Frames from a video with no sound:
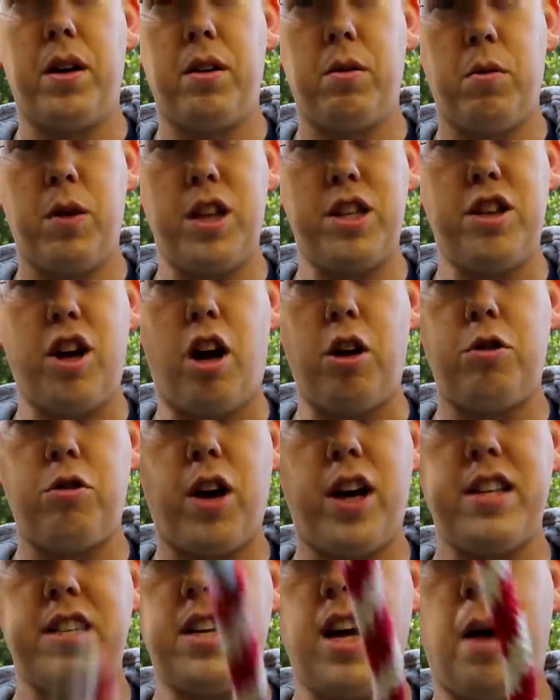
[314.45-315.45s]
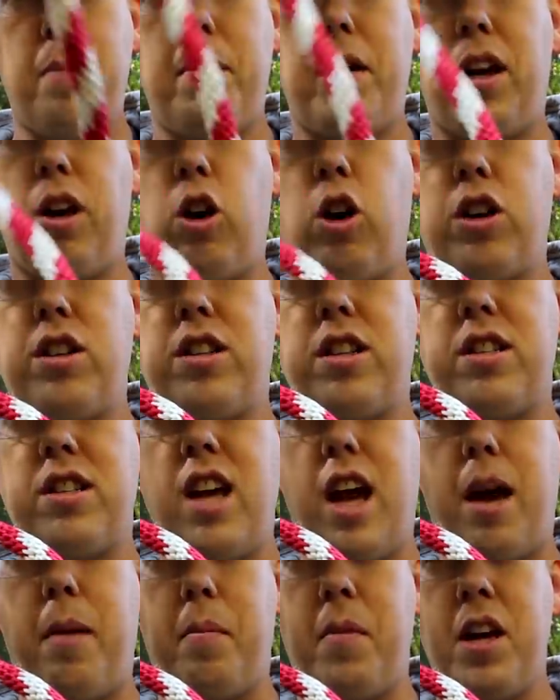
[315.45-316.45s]
When it's all dressed up, it looks the
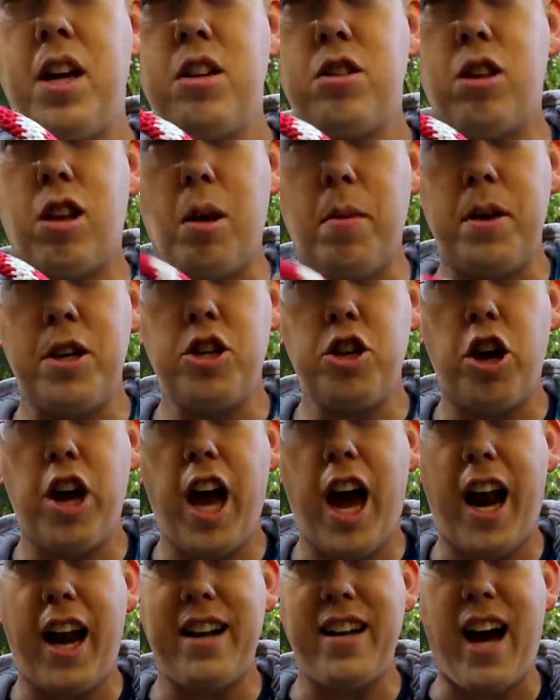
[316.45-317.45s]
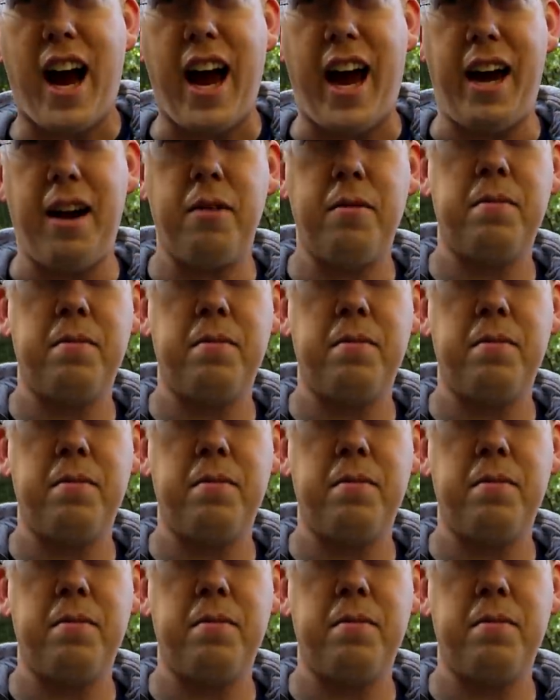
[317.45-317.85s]
same. So let me show you how to tie it.